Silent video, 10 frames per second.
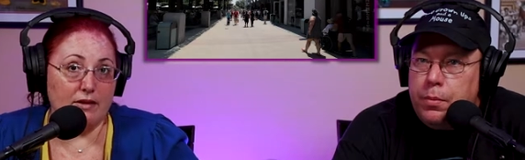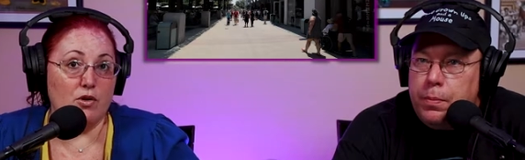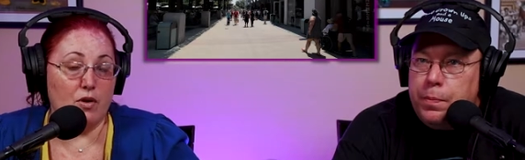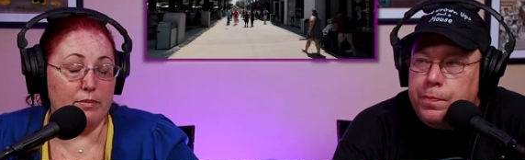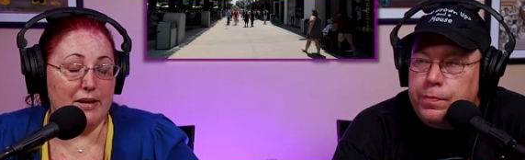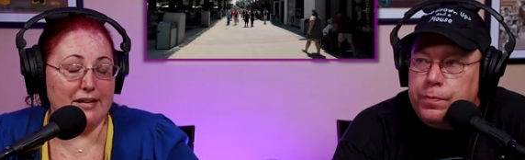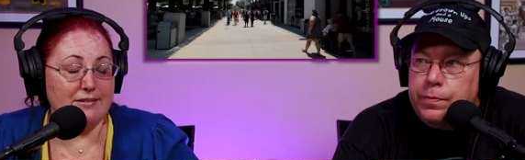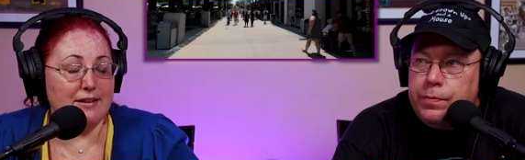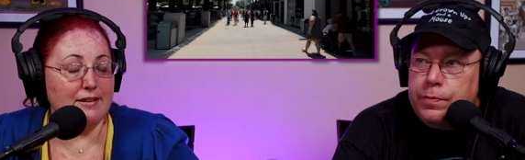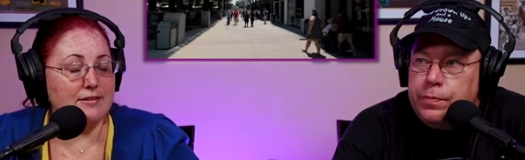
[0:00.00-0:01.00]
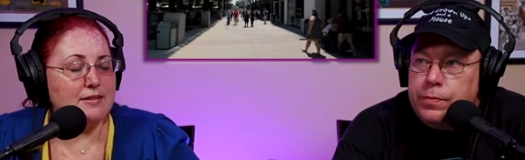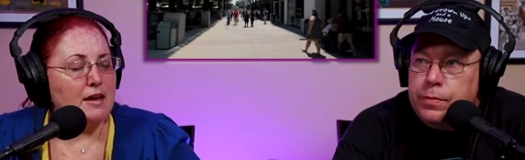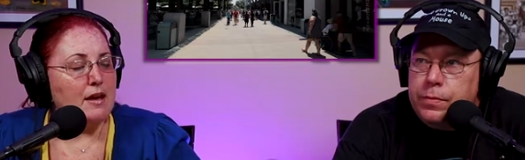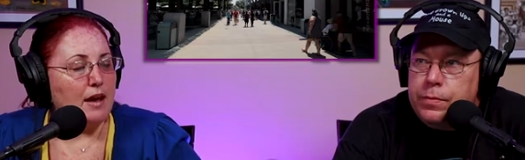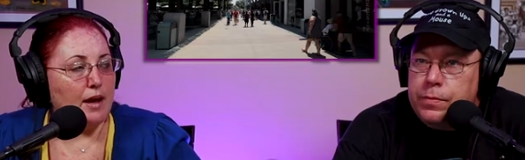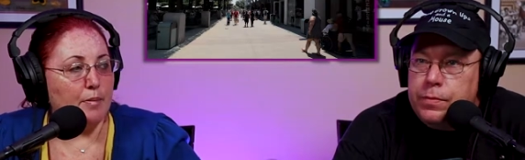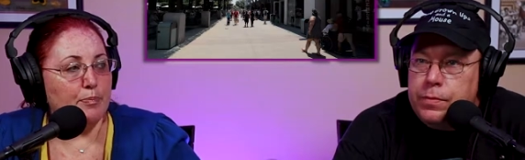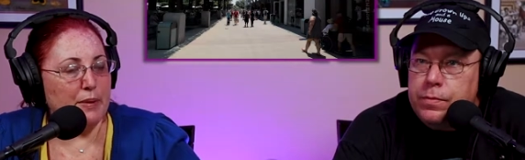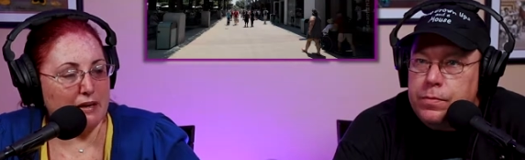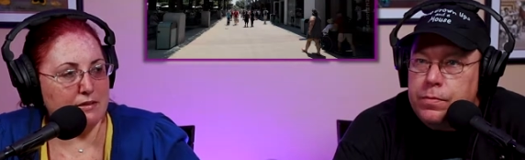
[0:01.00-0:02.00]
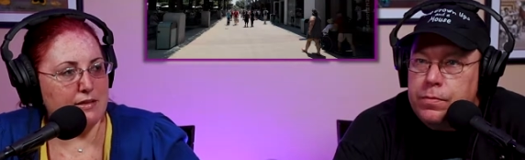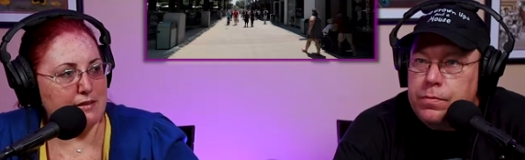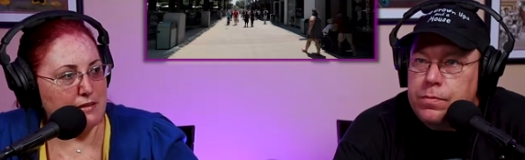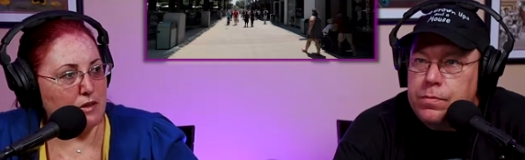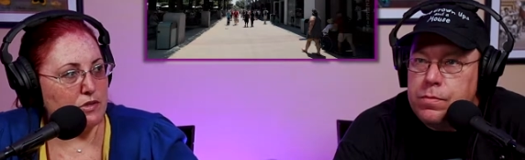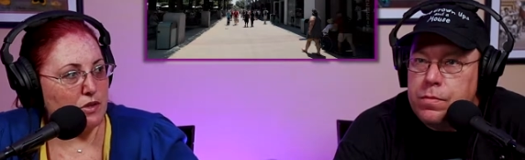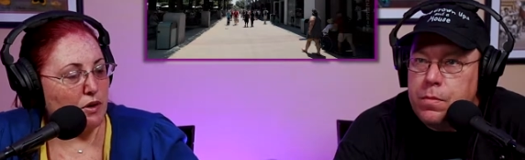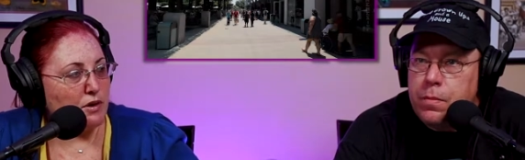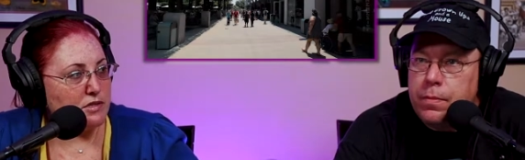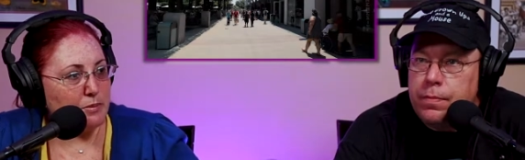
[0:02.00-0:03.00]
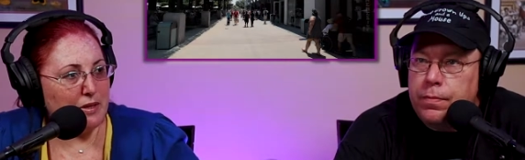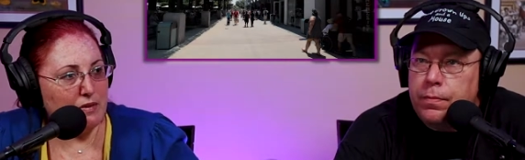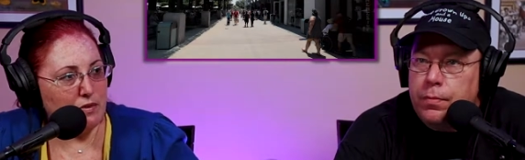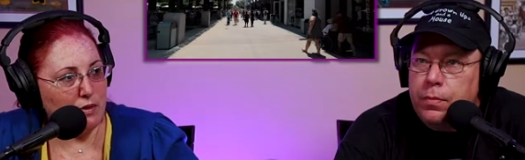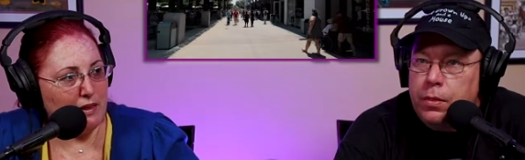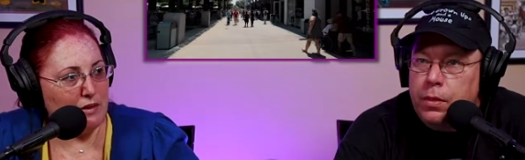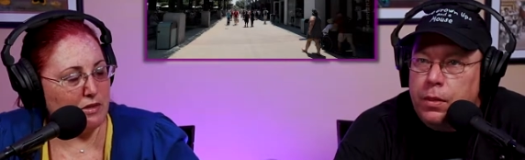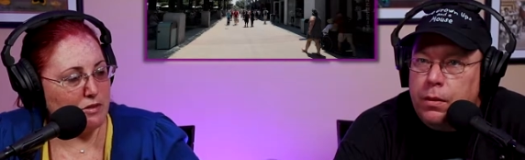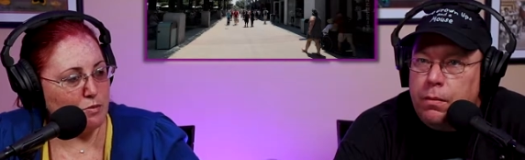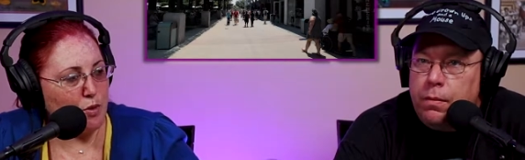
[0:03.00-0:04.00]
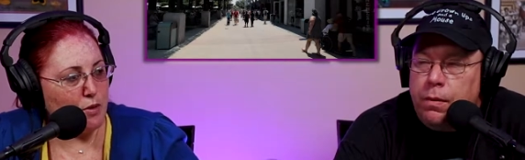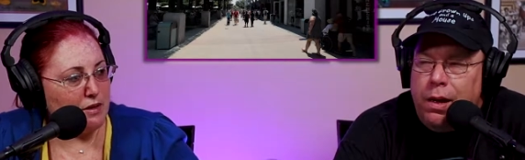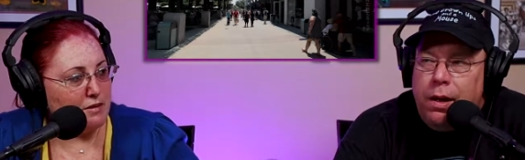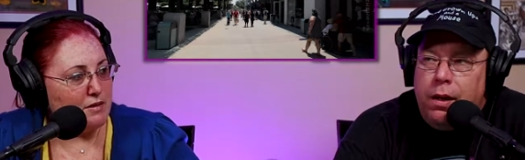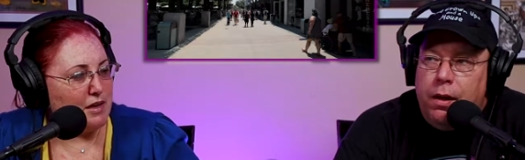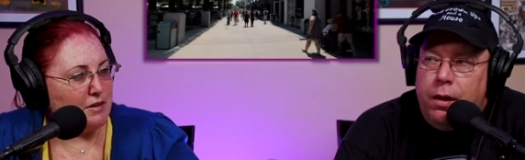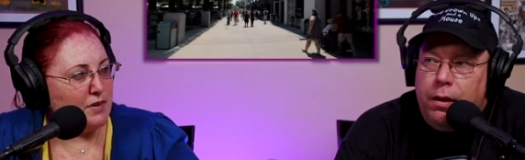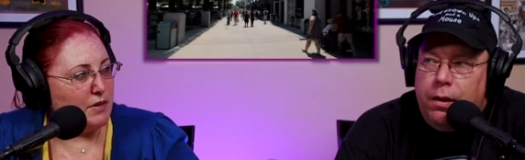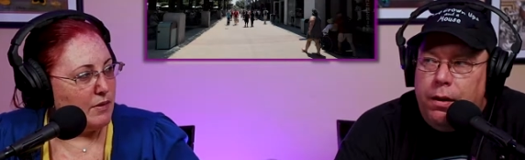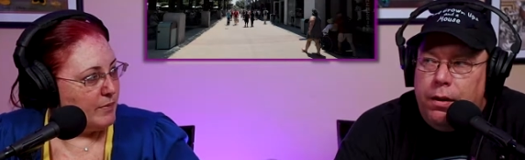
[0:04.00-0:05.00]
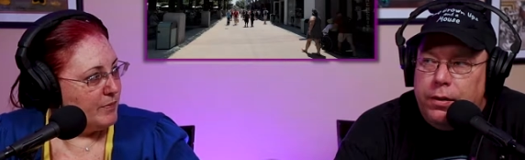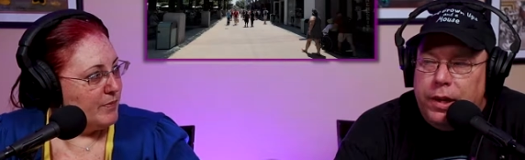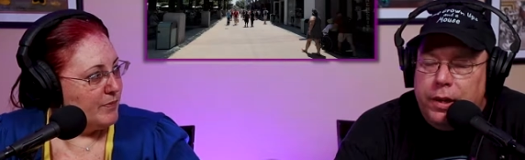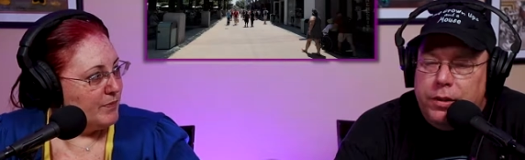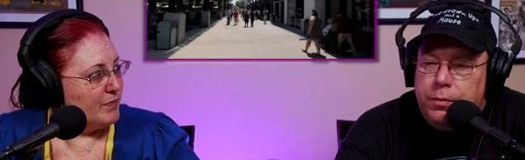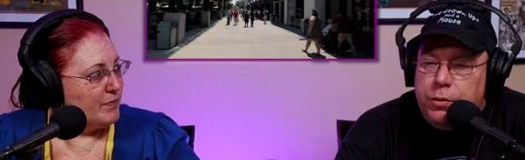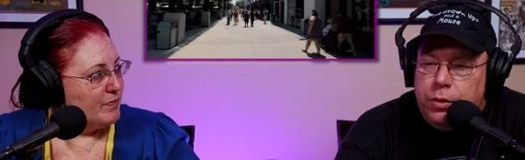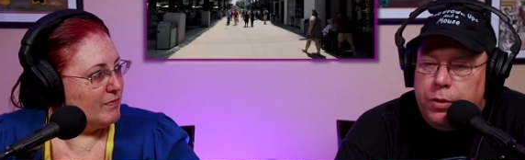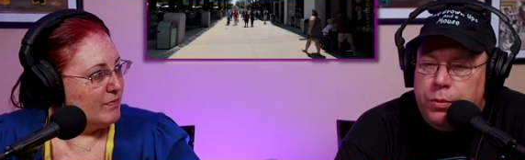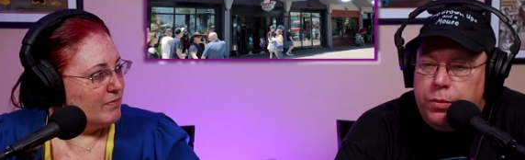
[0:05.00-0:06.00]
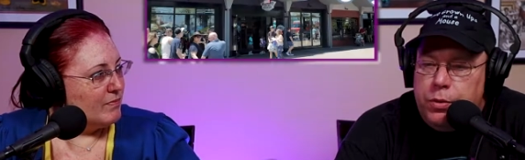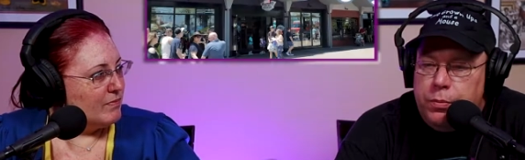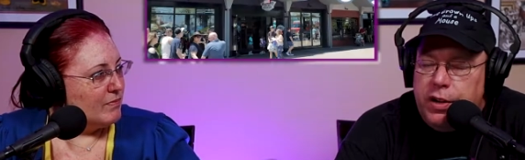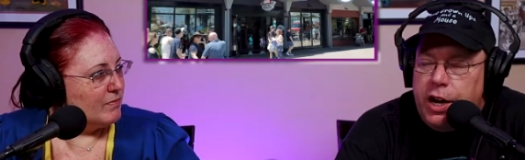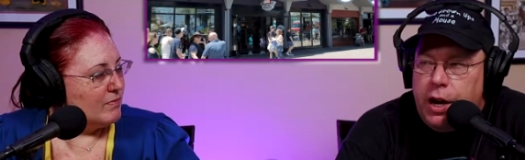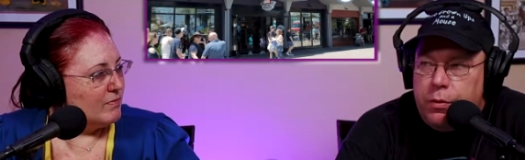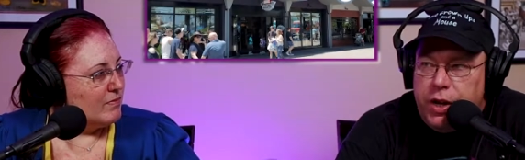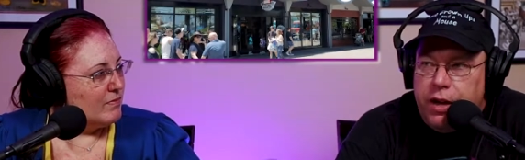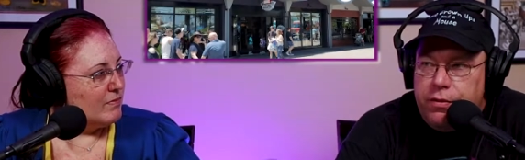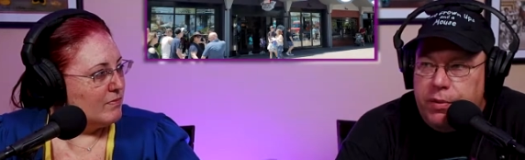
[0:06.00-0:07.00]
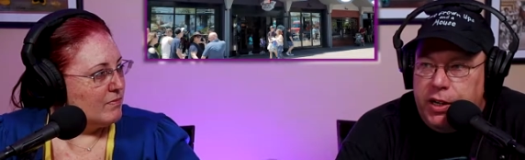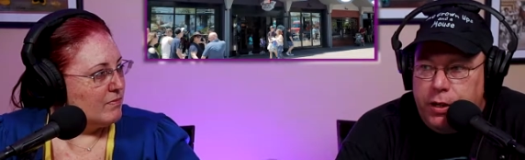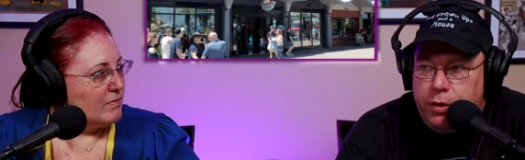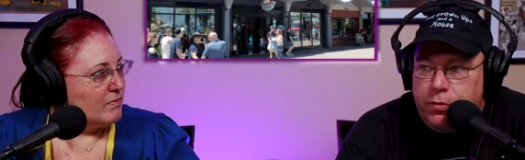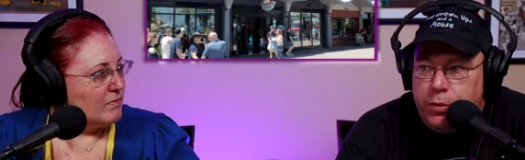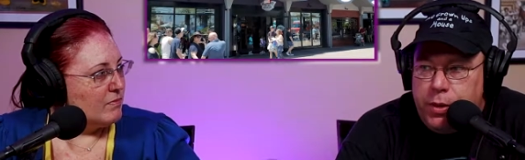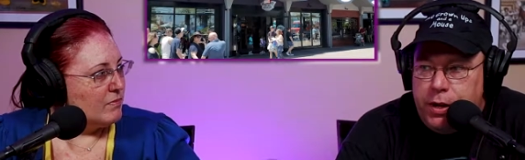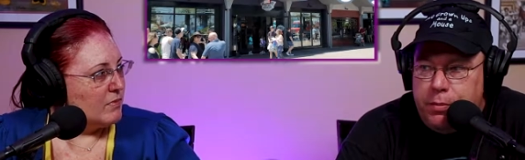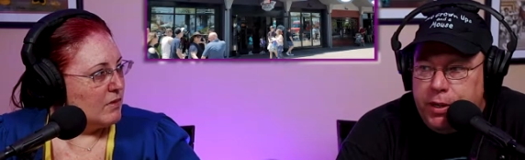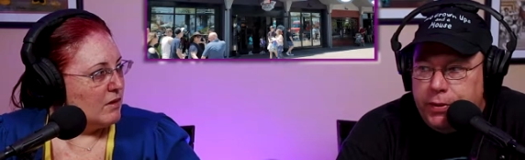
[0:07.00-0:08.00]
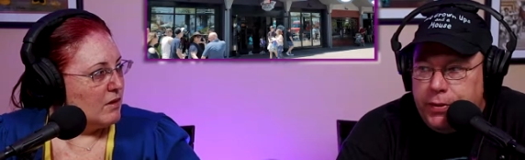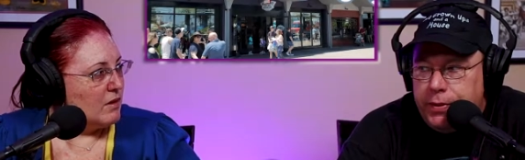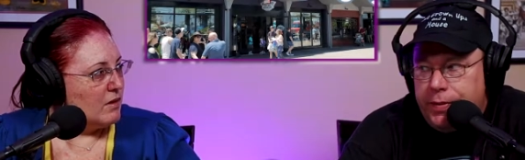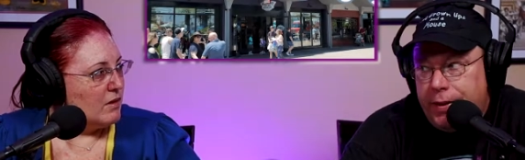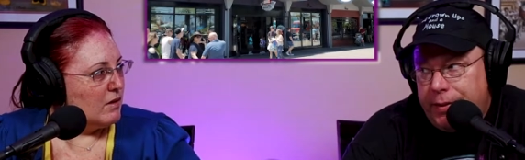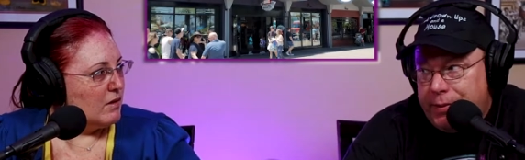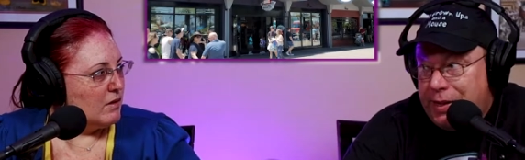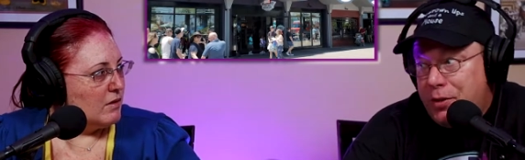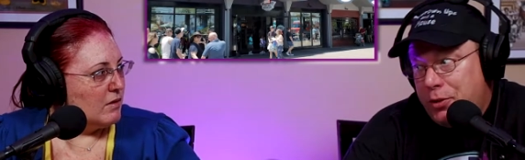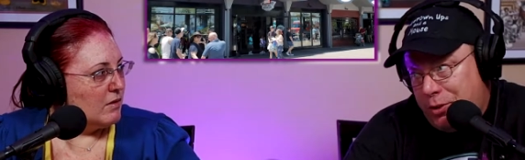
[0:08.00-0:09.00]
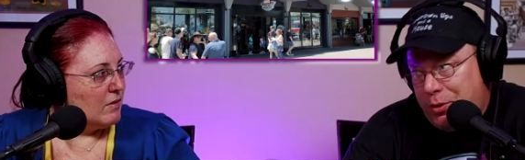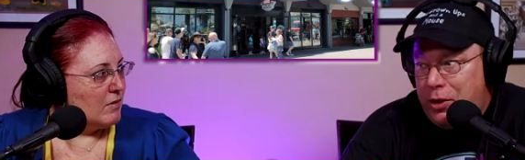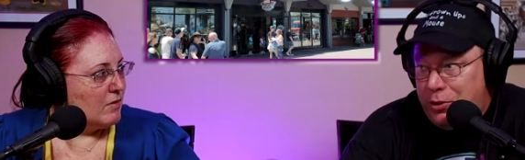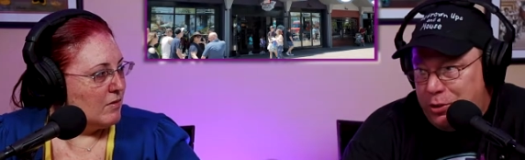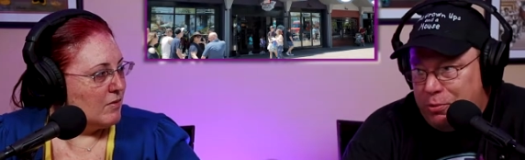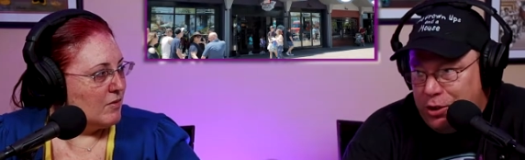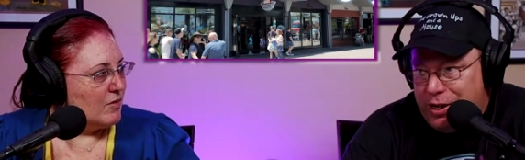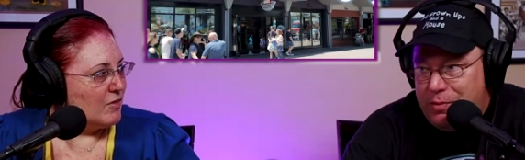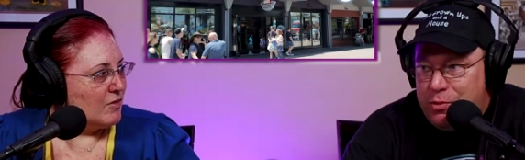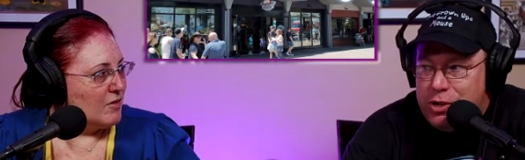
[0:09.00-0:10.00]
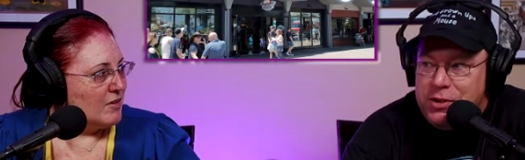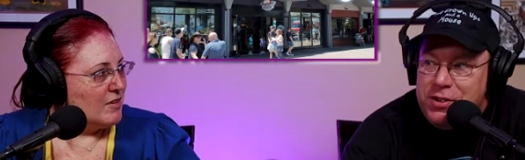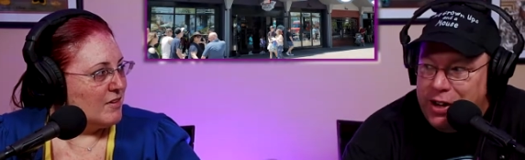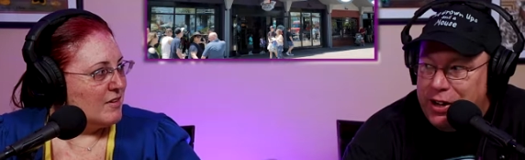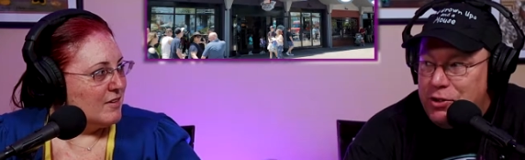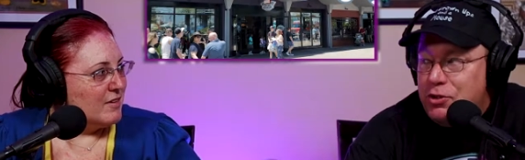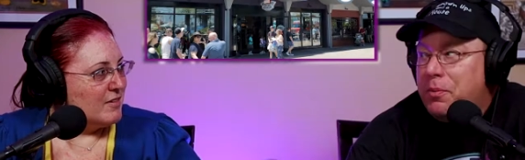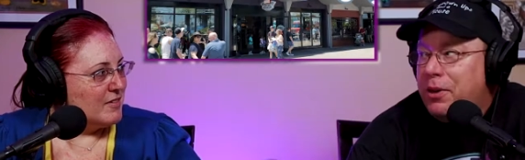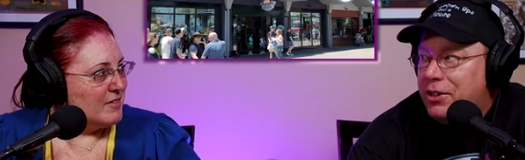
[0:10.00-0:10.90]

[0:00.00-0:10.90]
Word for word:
Speaker 1: as there are in many states, um, because they sell cigars, I believe they're allowed to smoke inside of there.
Speaker 2: Yeah, it's some sort of rule, but uh, we haven't been in there for a while because I, I, don't I don't smoke anymore. I used to